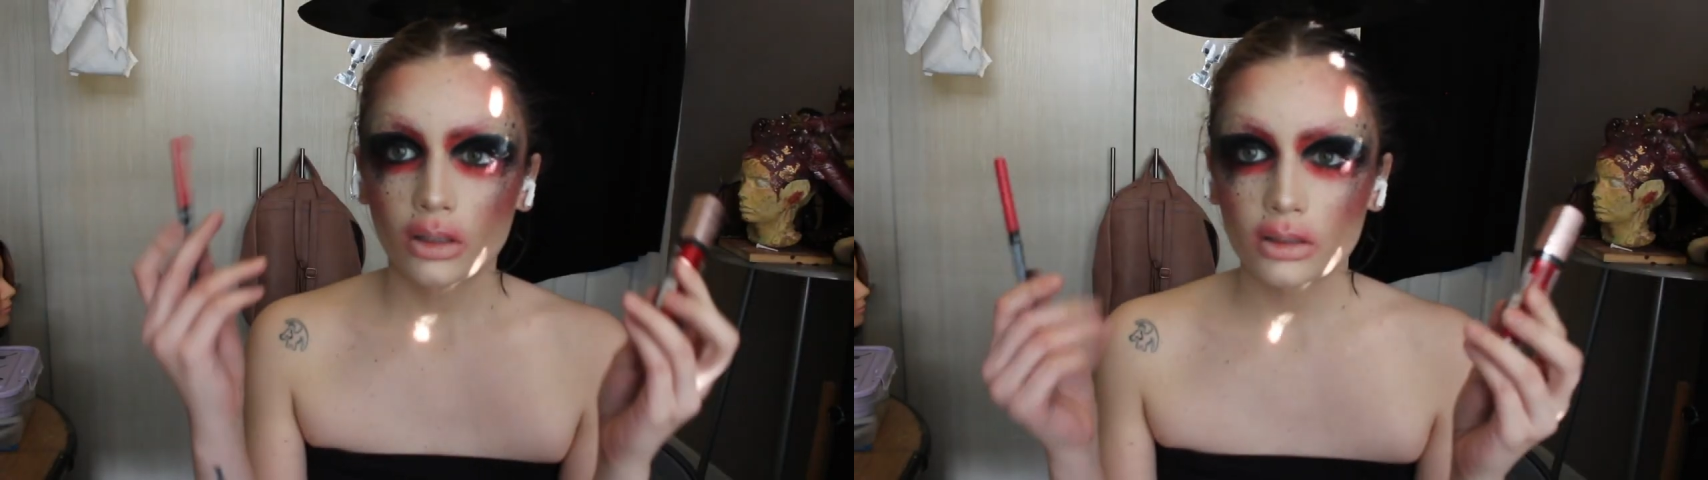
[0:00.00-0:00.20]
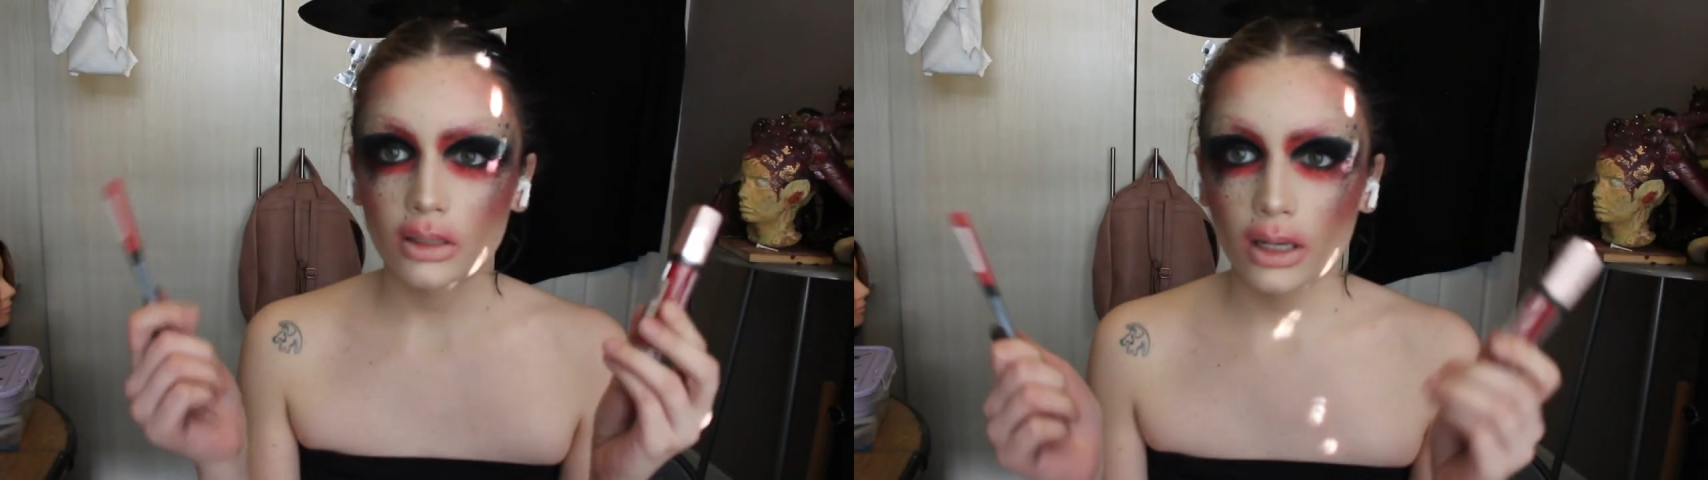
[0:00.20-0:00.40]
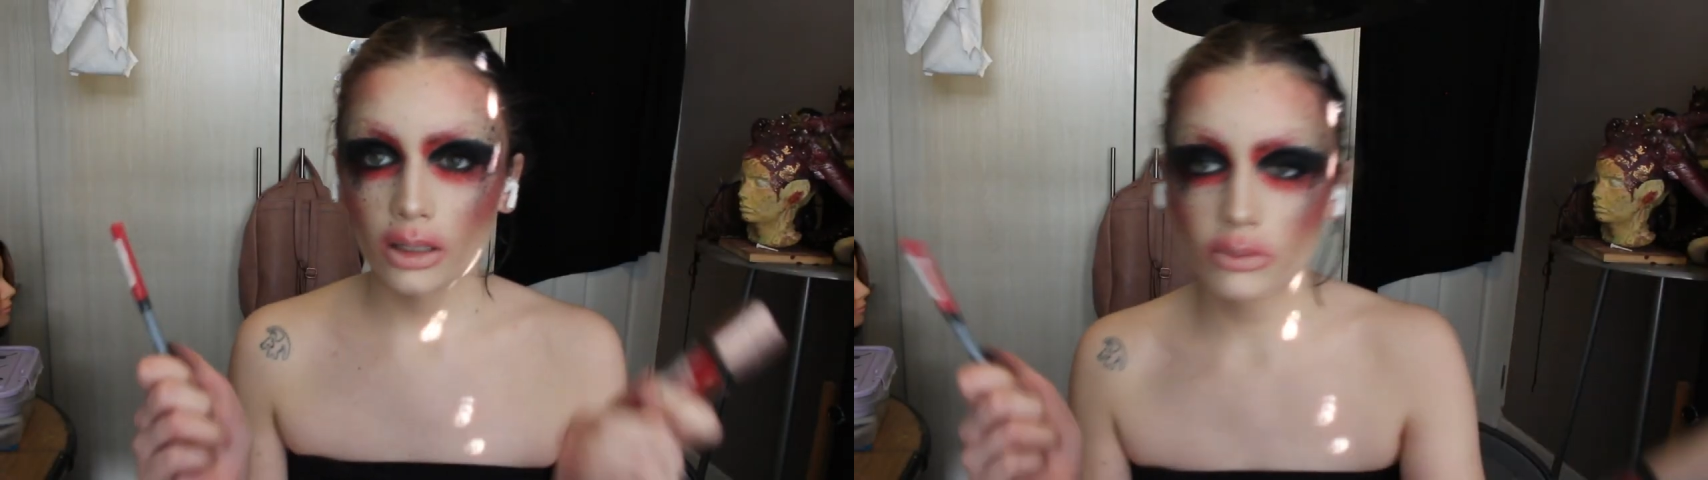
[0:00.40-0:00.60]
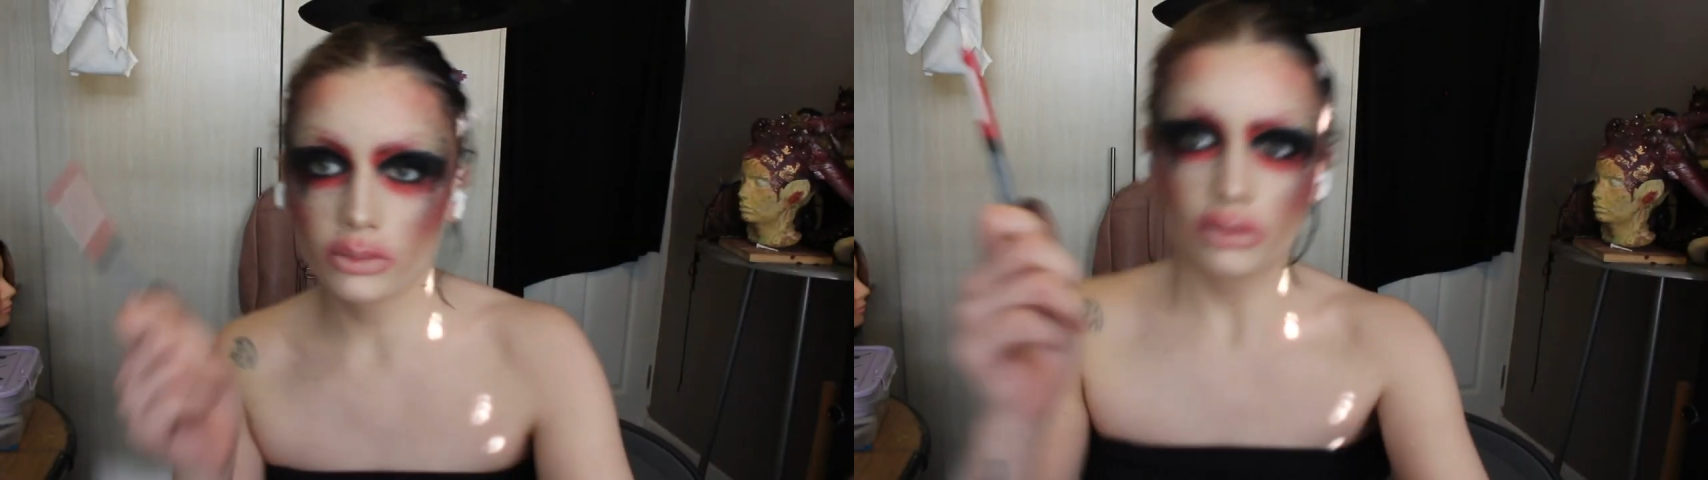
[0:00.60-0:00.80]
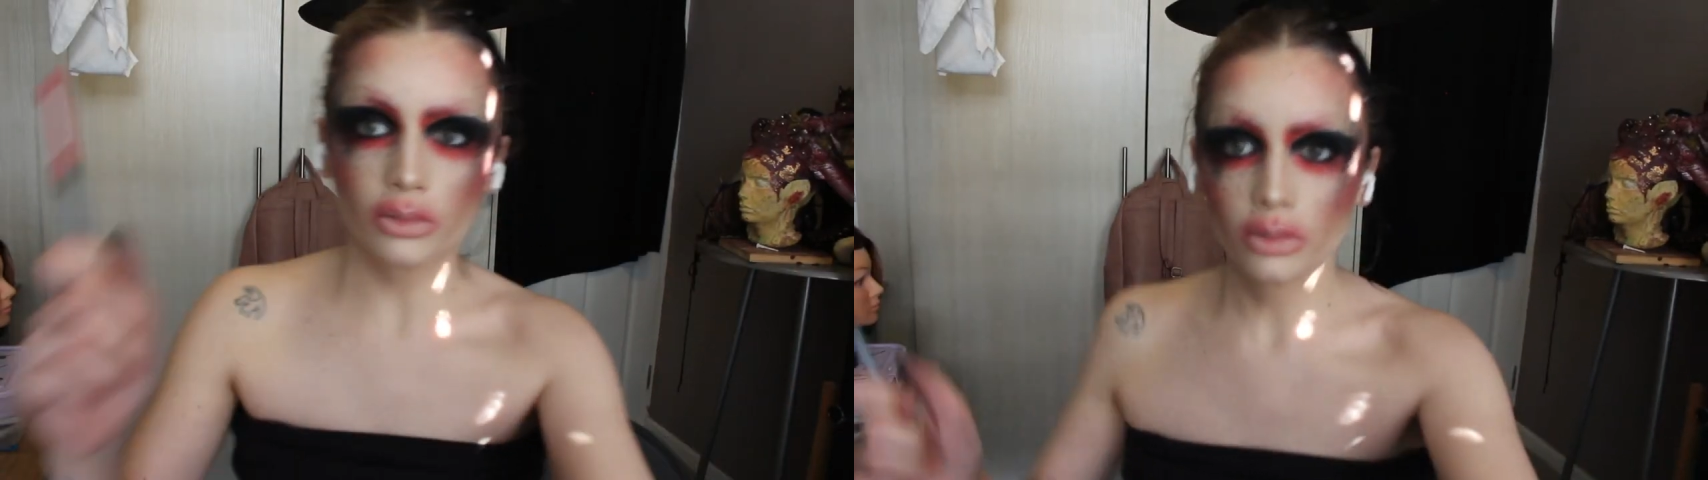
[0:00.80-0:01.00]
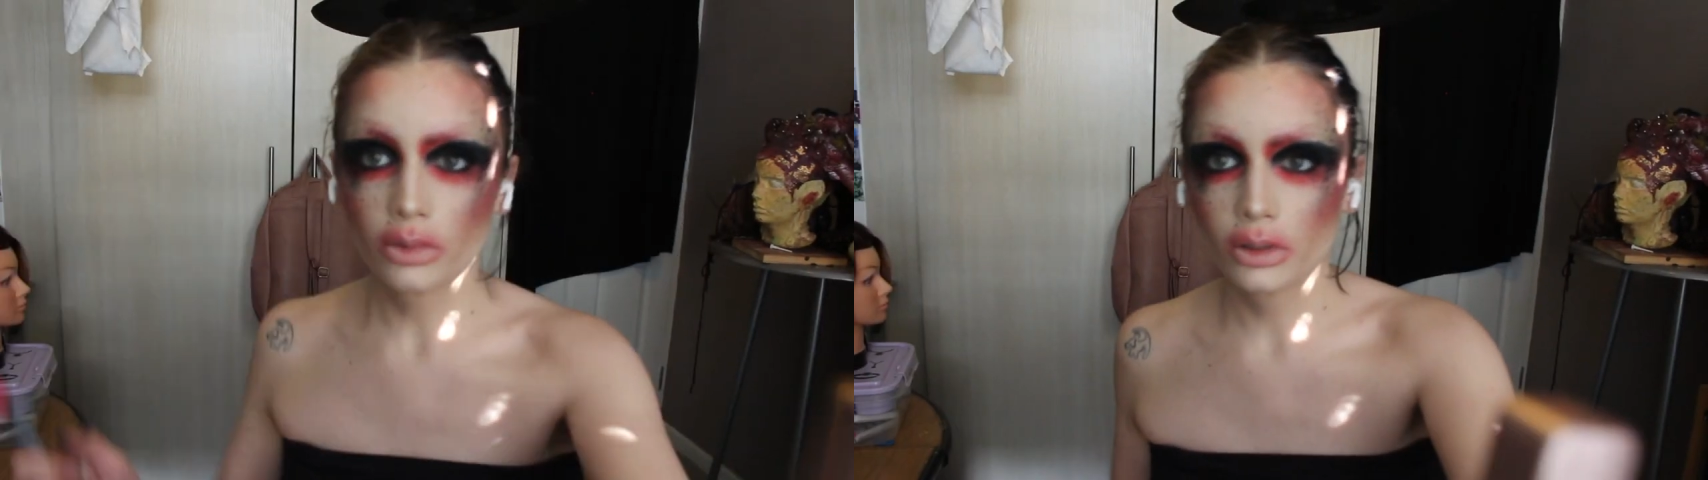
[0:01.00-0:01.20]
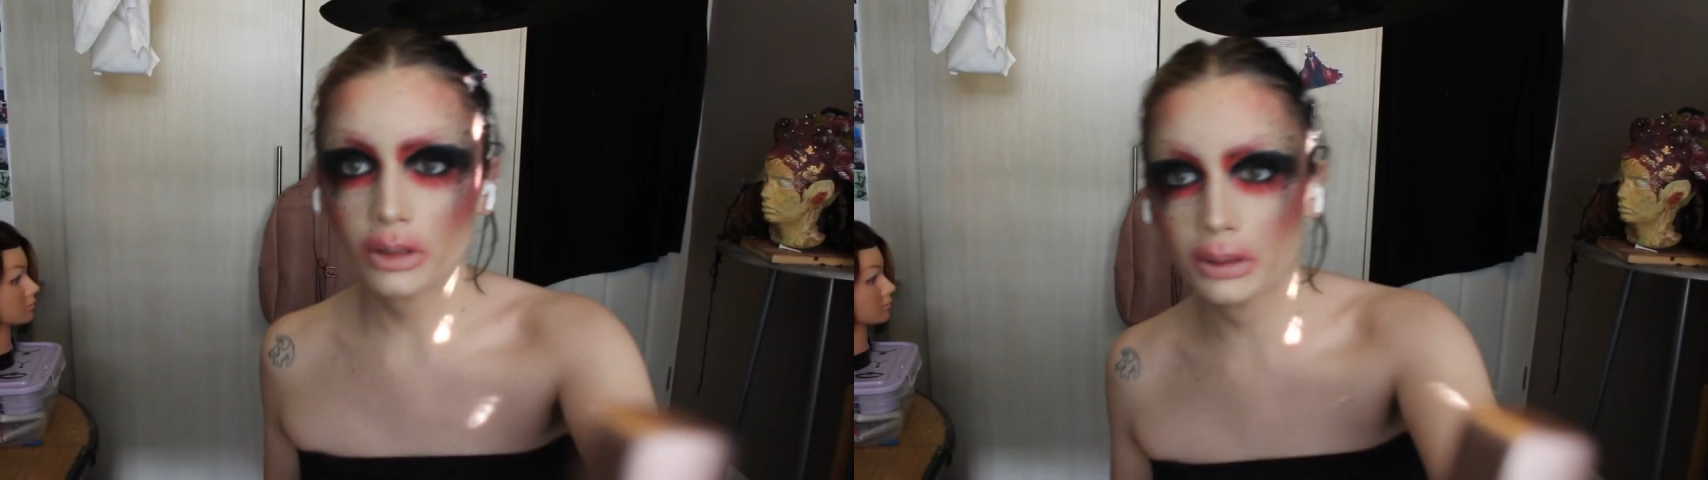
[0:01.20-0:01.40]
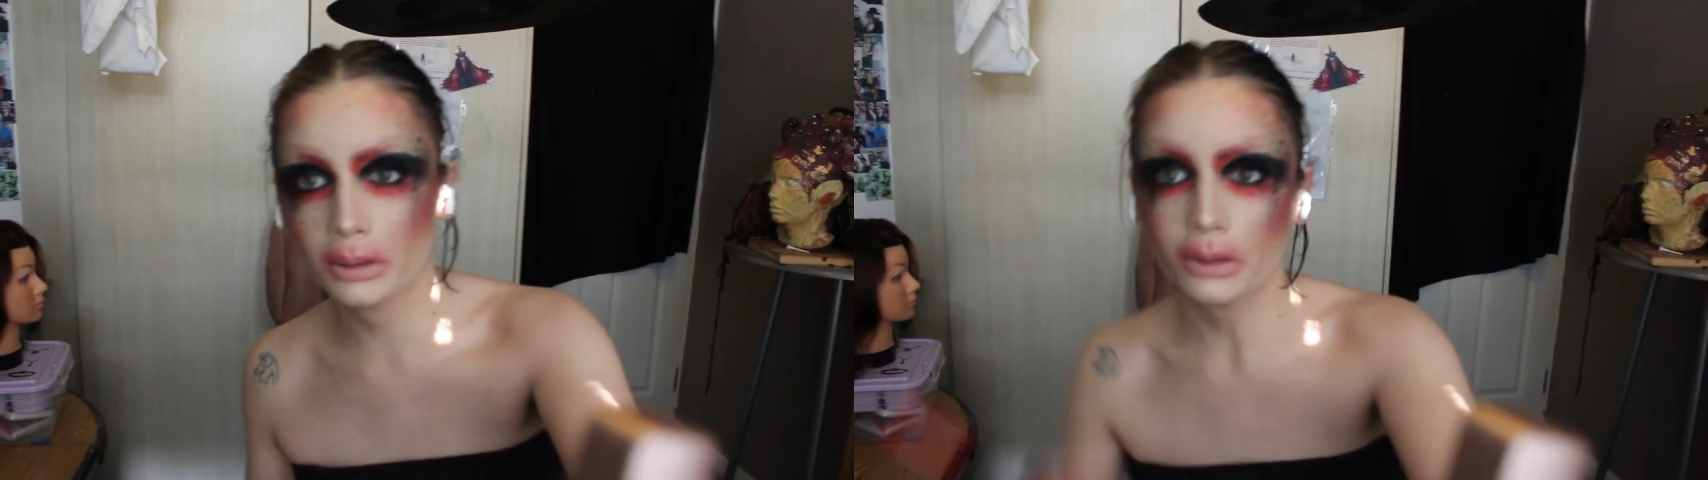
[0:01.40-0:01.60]
Time
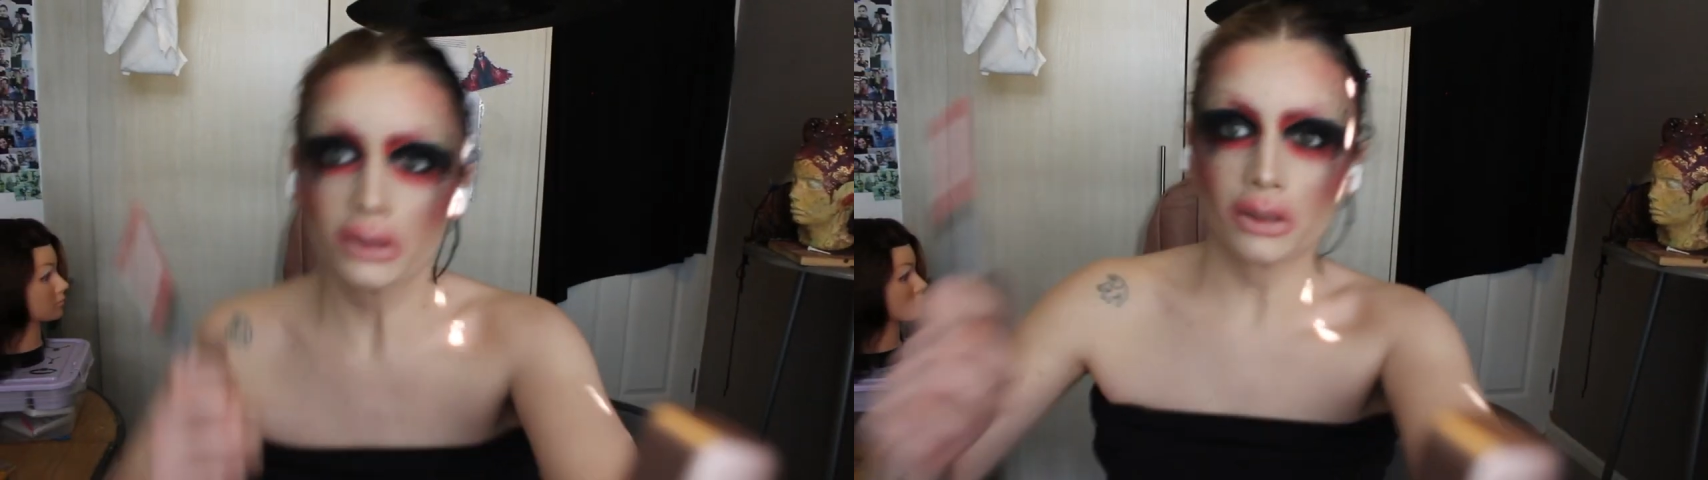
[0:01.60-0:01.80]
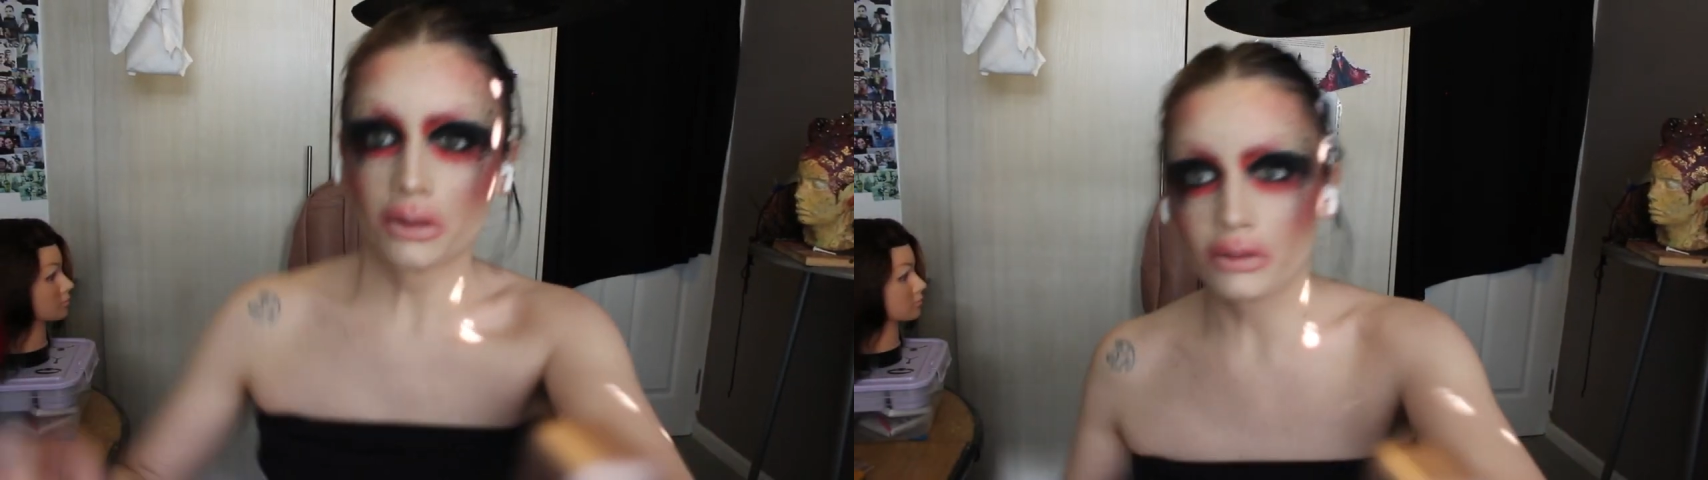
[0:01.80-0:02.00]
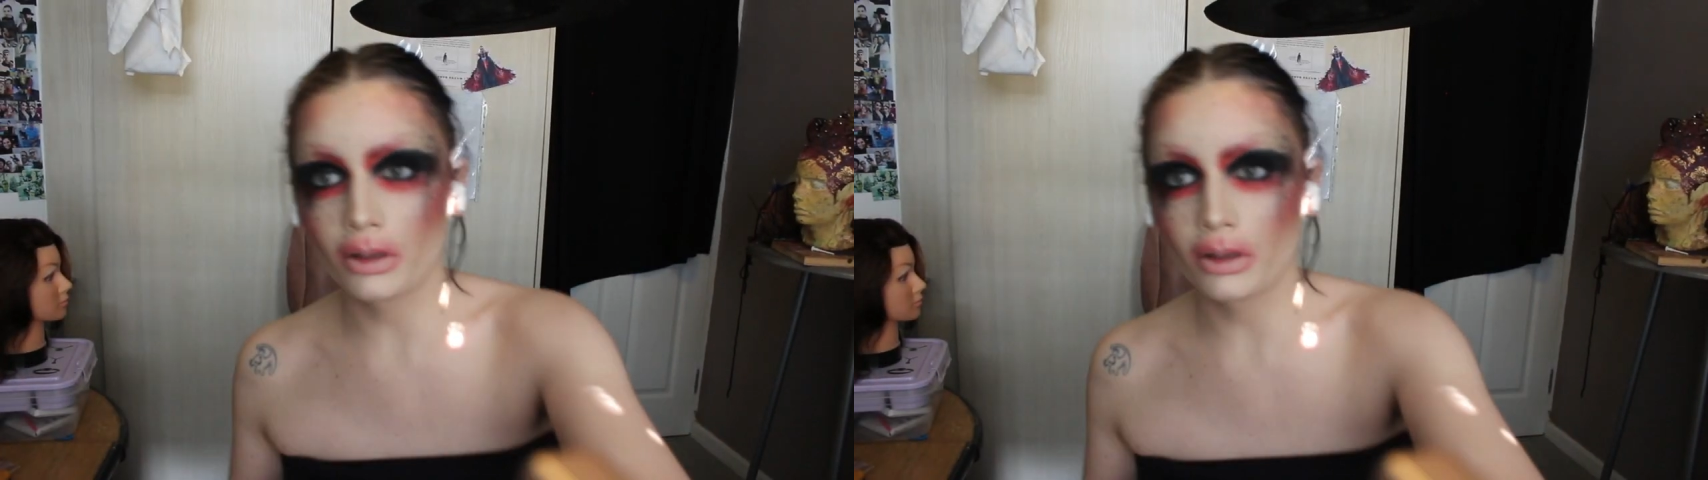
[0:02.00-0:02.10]
to